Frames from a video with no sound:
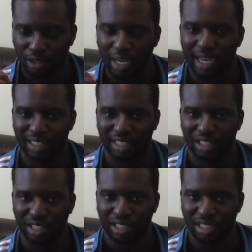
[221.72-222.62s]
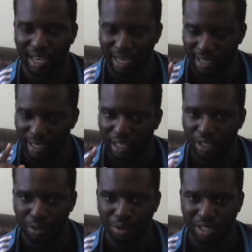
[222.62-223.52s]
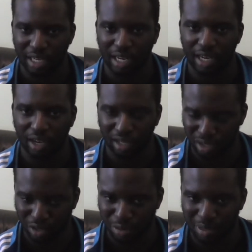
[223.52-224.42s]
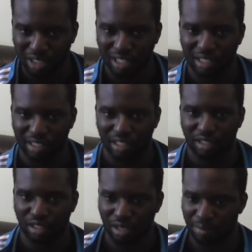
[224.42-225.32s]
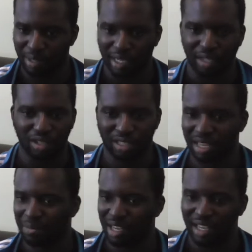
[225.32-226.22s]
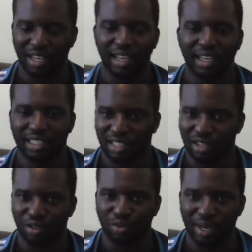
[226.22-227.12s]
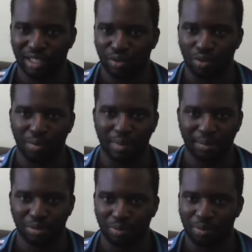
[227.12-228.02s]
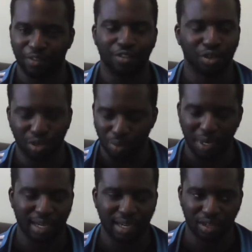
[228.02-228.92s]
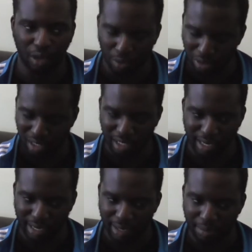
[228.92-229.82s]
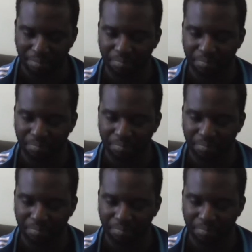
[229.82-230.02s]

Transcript: so I suggest that you start on those machines to begin your stamina. It's a good way to warm up before you work go to the